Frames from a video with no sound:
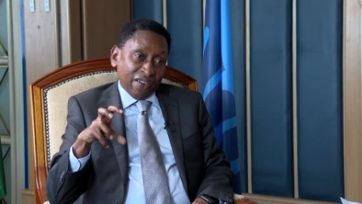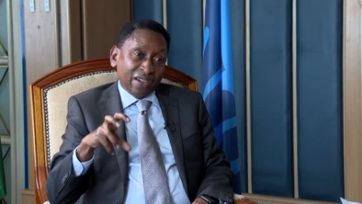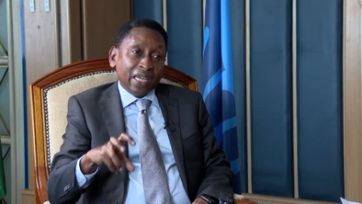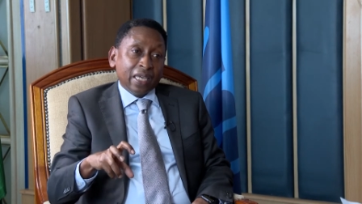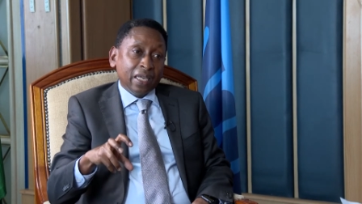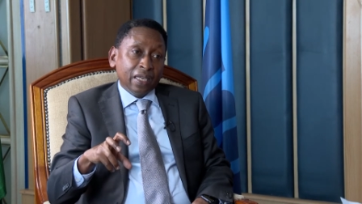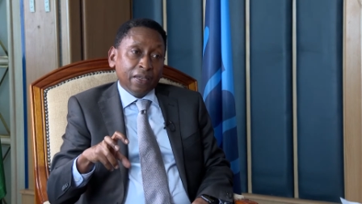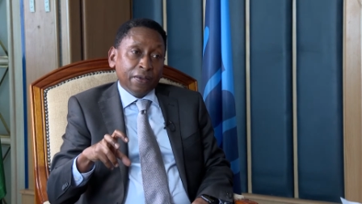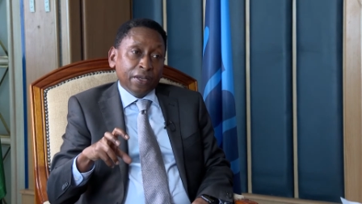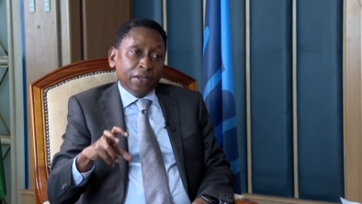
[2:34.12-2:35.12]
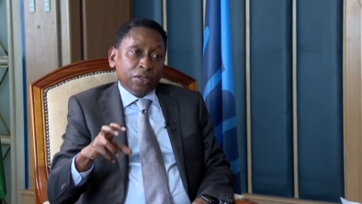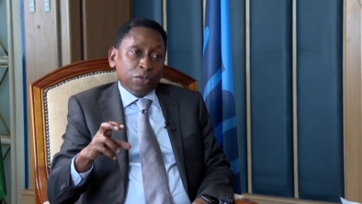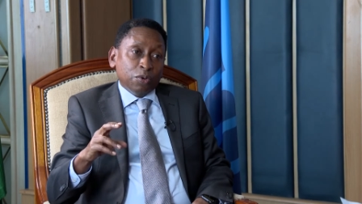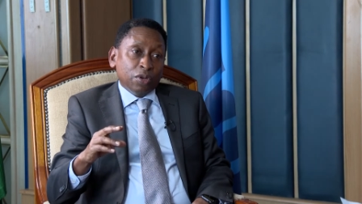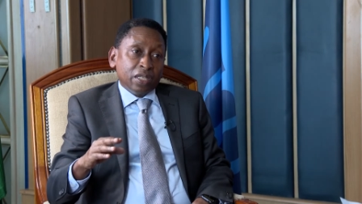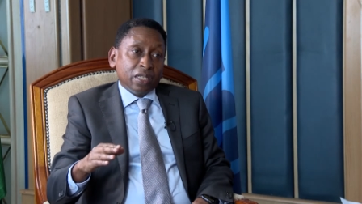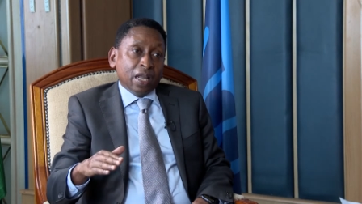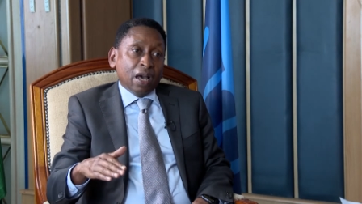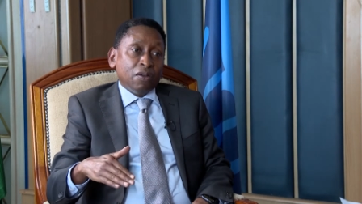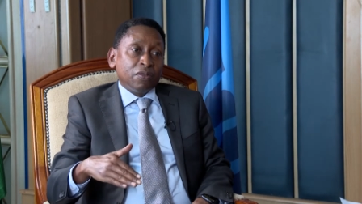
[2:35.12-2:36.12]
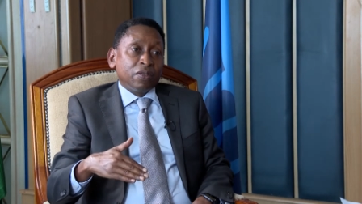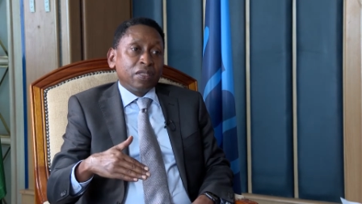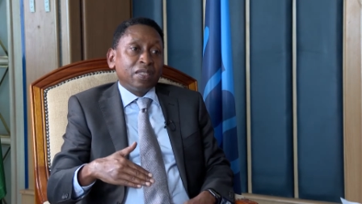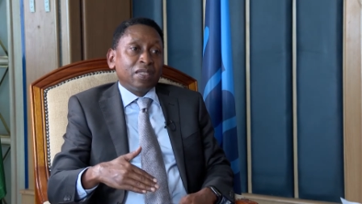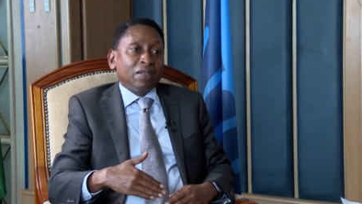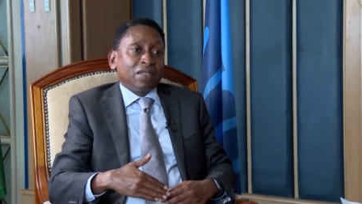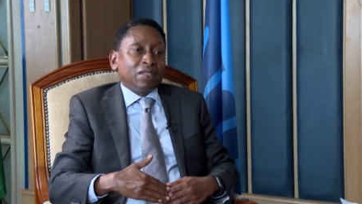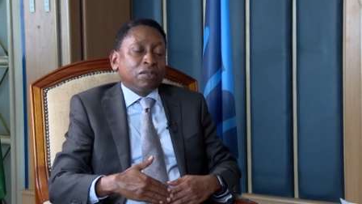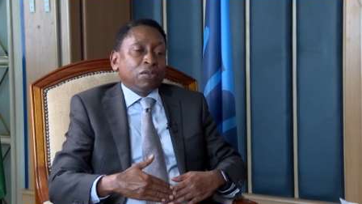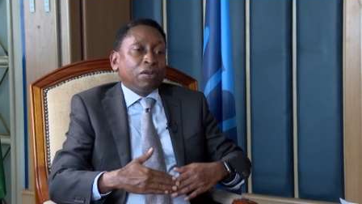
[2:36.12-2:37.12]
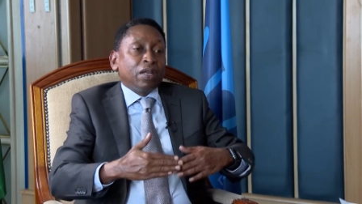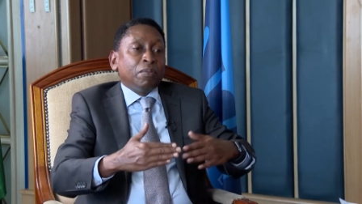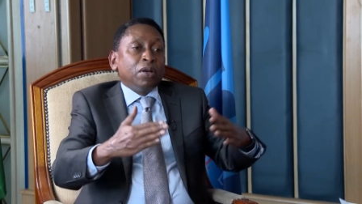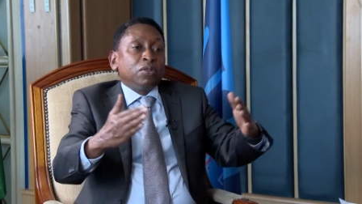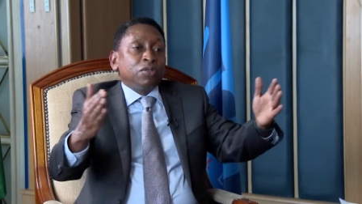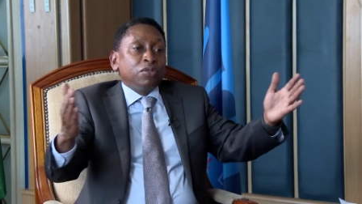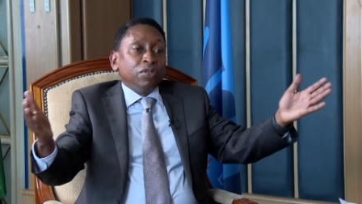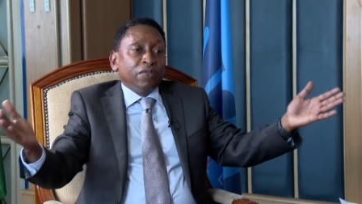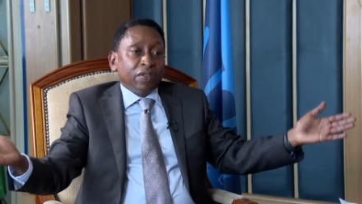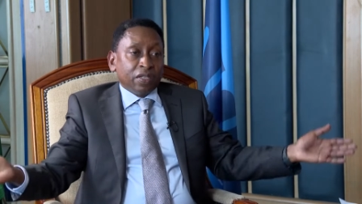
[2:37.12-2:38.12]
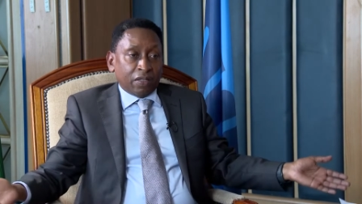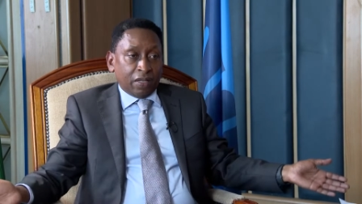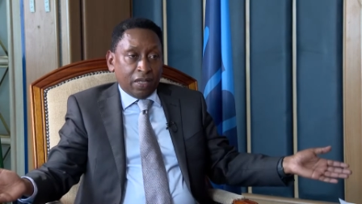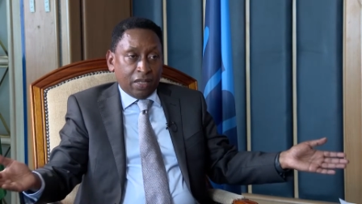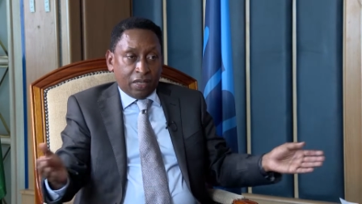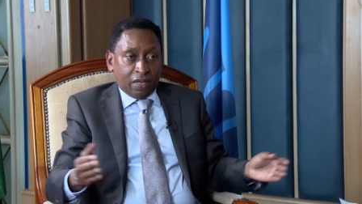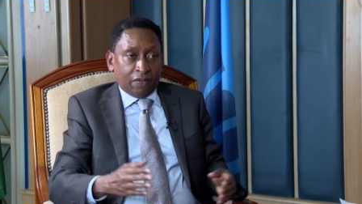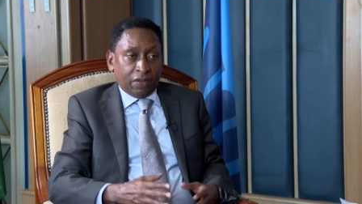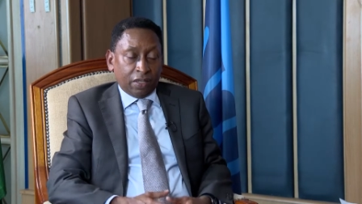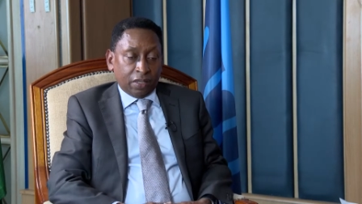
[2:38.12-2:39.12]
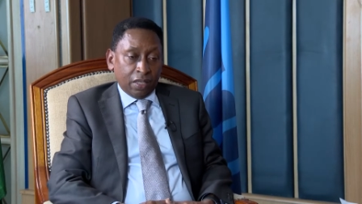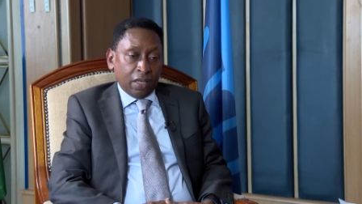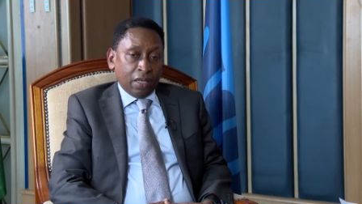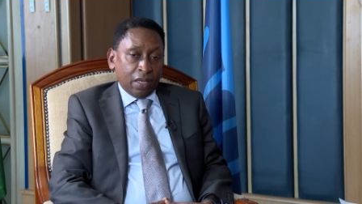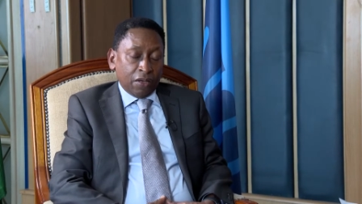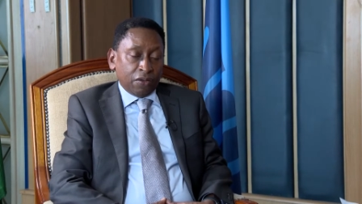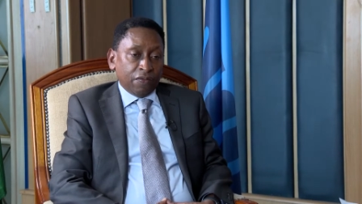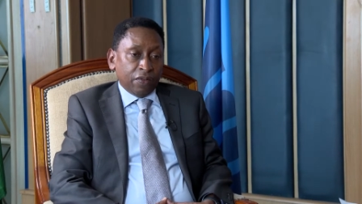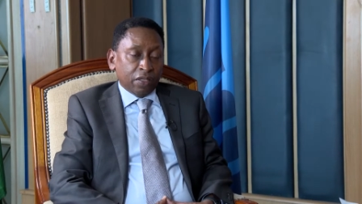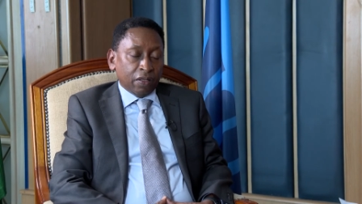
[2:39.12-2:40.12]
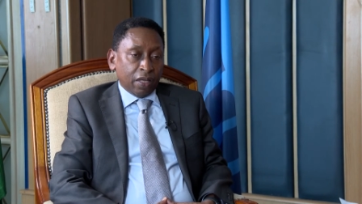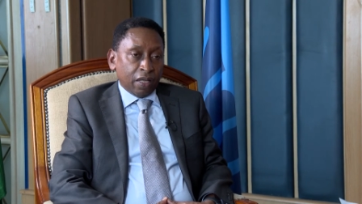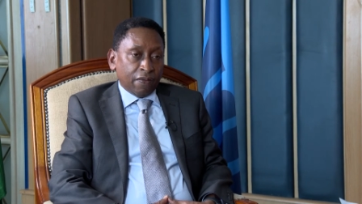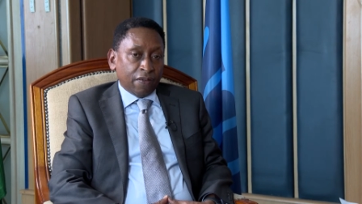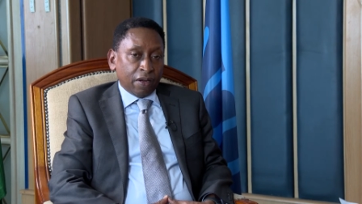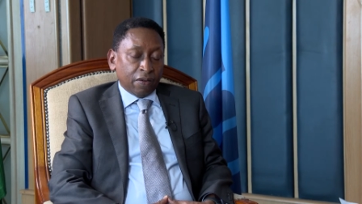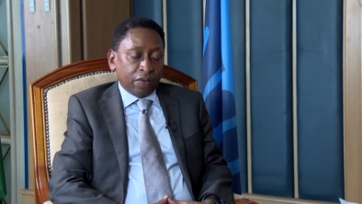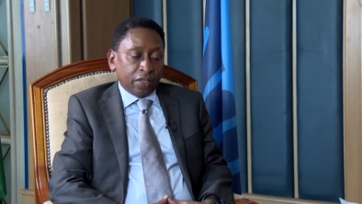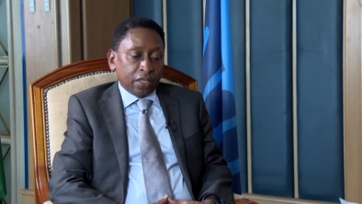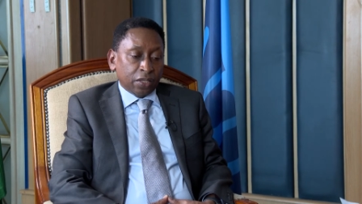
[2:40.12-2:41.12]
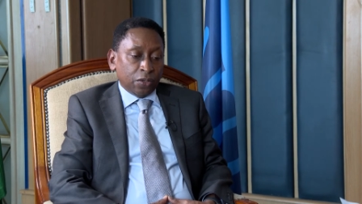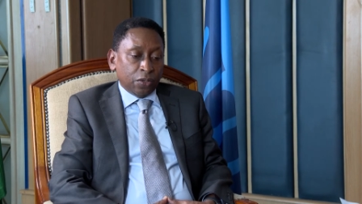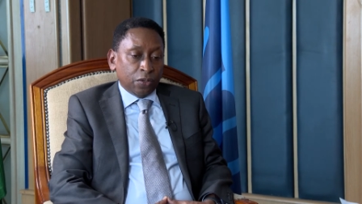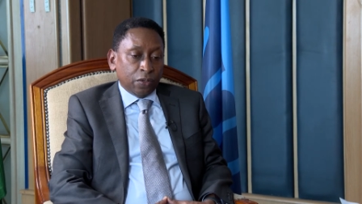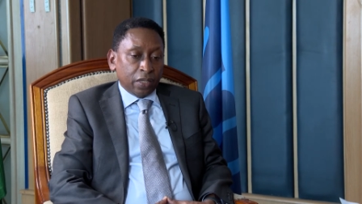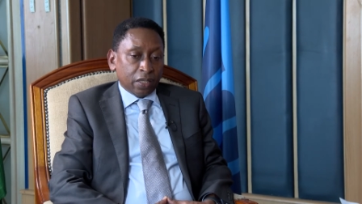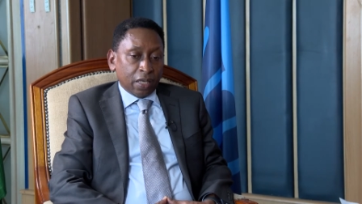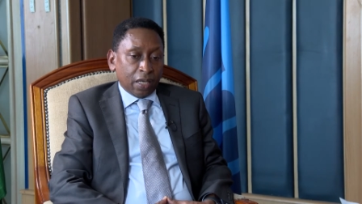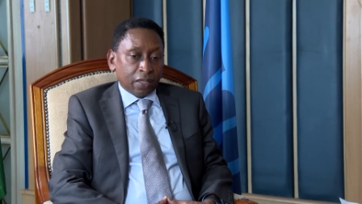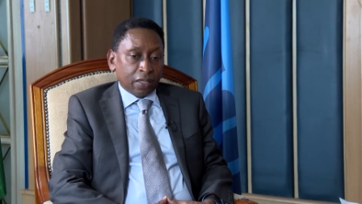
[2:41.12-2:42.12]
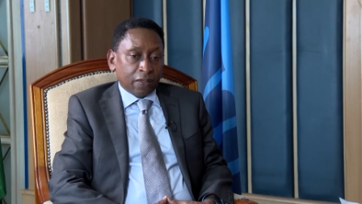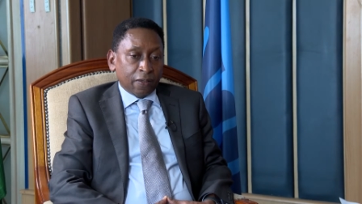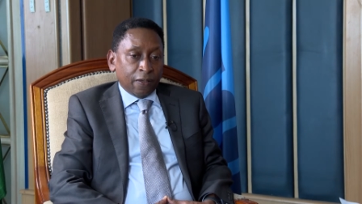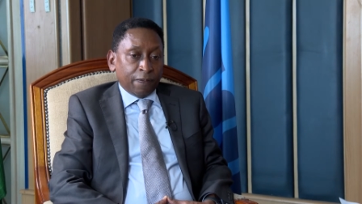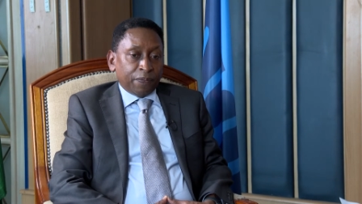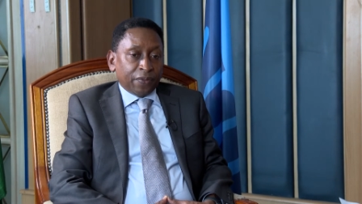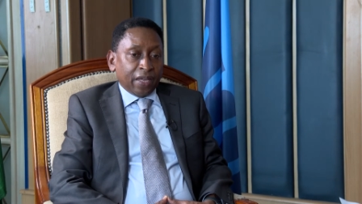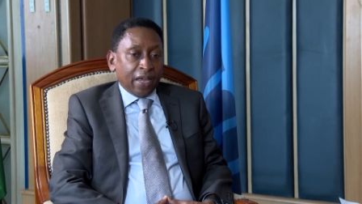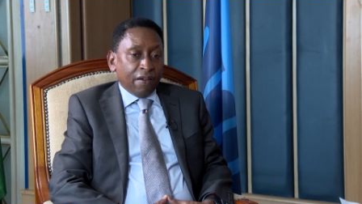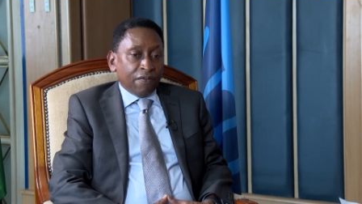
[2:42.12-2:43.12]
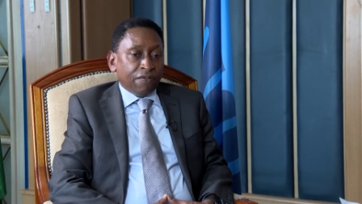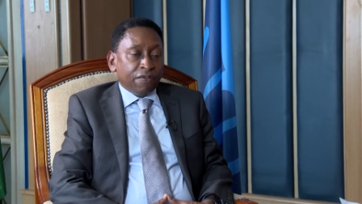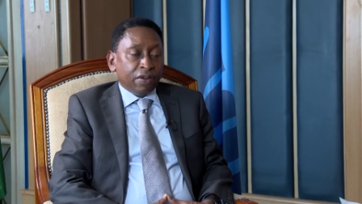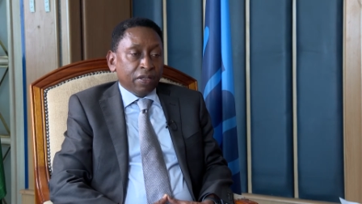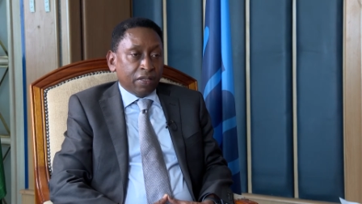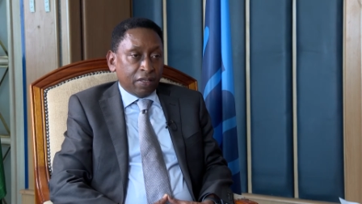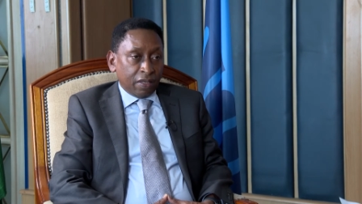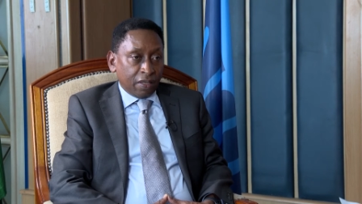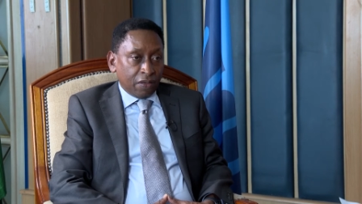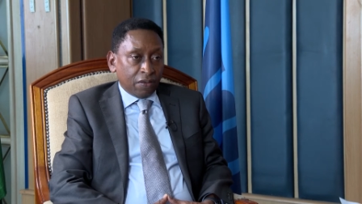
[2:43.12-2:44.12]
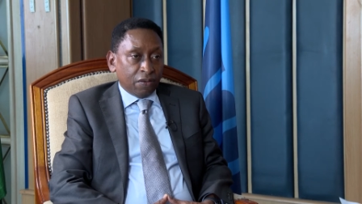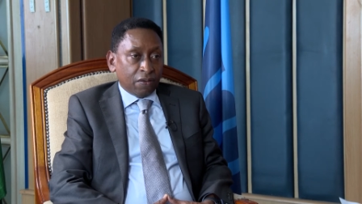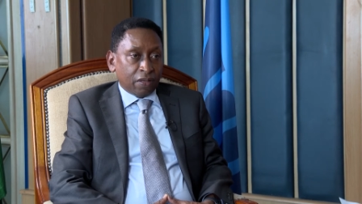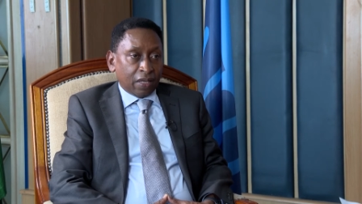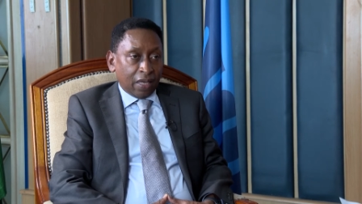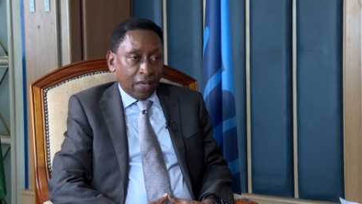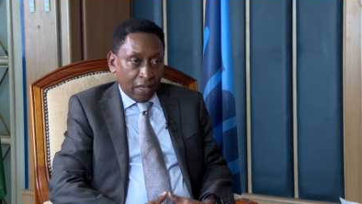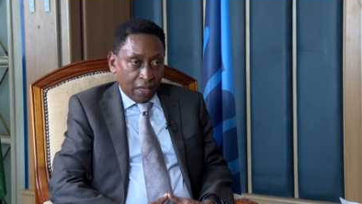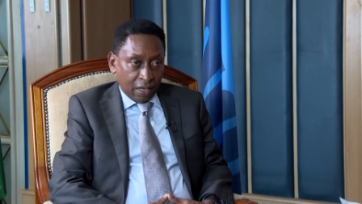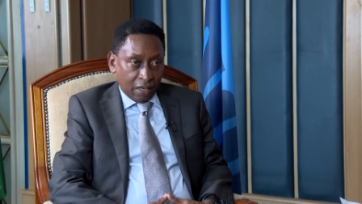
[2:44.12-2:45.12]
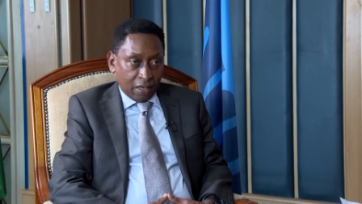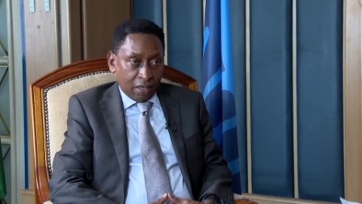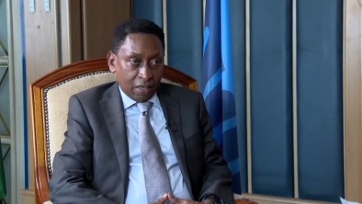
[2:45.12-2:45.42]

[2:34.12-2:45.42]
very key towards now talking about universal health coverage. Now, universal health coverage, as you know, is that every single Kenyan